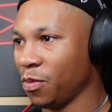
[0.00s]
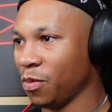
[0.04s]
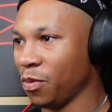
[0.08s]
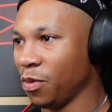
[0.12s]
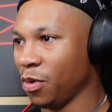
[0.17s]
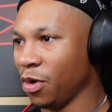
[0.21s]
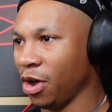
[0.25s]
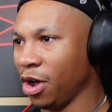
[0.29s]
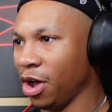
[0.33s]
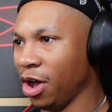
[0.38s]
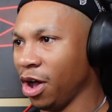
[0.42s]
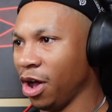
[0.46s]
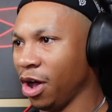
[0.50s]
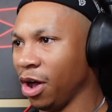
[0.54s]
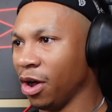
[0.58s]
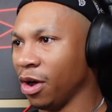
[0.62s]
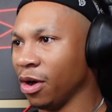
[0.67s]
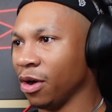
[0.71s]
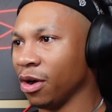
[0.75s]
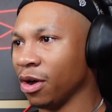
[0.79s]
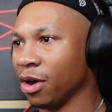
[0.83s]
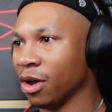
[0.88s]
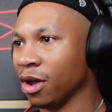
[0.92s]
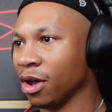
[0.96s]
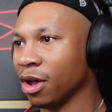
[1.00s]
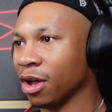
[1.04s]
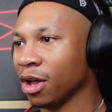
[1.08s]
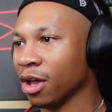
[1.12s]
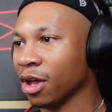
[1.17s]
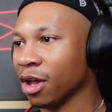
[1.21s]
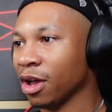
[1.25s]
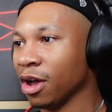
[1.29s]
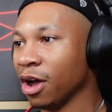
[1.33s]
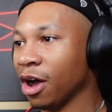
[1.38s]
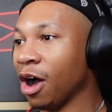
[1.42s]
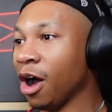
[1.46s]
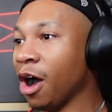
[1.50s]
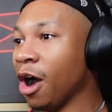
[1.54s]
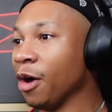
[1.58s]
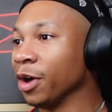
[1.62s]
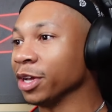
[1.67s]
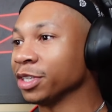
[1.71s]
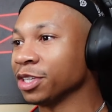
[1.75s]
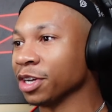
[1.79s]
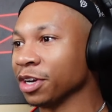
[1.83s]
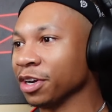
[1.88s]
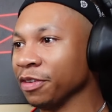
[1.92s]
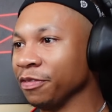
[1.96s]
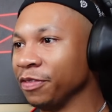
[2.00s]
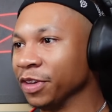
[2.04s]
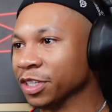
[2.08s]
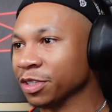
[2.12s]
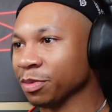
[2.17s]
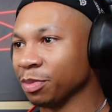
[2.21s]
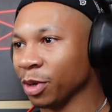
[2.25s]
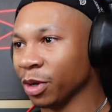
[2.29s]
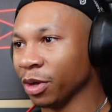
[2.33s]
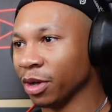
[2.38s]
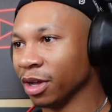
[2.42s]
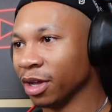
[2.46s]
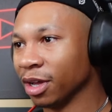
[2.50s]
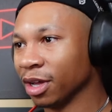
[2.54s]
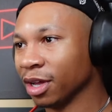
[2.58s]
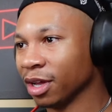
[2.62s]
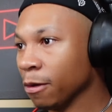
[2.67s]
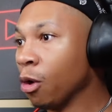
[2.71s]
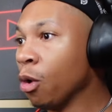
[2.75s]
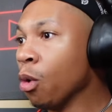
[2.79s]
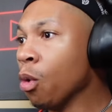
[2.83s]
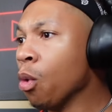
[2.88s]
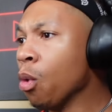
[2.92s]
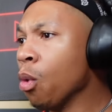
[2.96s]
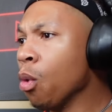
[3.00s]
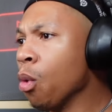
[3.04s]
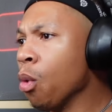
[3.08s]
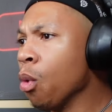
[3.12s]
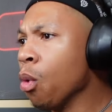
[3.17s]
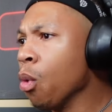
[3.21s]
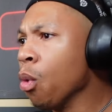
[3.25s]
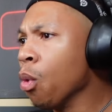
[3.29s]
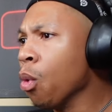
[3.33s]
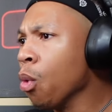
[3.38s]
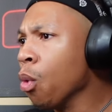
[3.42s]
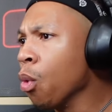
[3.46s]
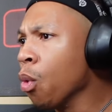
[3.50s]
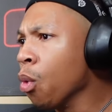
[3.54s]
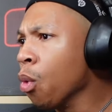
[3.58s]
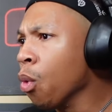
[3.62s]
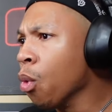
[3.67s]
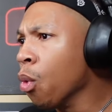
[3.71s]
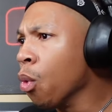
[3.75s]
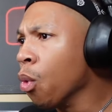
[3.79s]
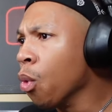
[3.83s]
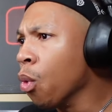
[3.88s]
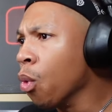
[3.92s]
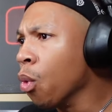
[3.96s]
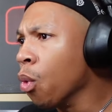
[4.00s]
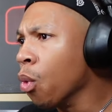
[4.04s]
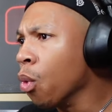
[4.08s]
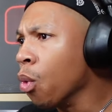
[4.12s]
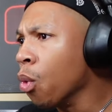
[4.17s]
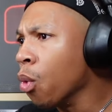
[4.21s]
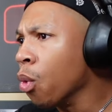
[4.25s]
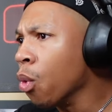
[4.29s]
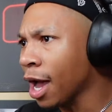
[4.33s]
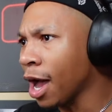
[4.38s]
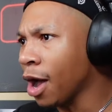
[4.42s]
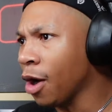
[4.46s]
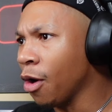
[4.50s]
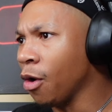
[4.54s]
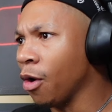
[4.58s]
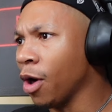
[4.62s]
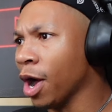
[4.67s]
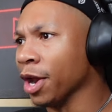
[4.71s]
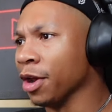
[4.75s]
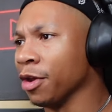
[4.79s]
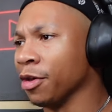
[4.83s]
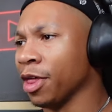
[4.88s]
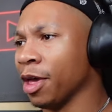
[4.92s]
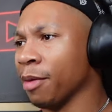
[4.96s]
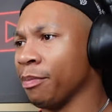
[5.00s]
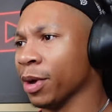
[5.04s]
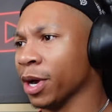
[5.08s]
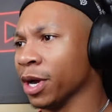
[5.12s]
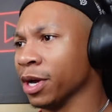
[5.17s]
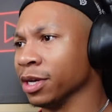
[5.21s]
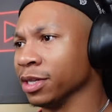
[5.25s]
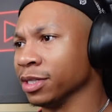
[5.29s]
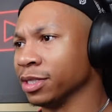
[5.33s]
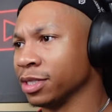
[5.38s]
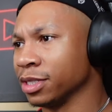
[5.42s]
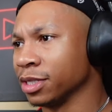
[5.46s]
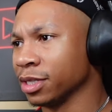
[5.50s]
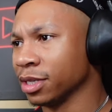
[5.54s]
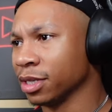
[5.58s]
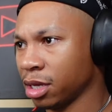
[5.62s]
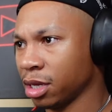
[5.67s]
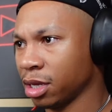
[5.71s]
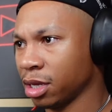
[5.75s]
Whoa. Oh, it turned invisible. Ooh. Oh, I know that burns.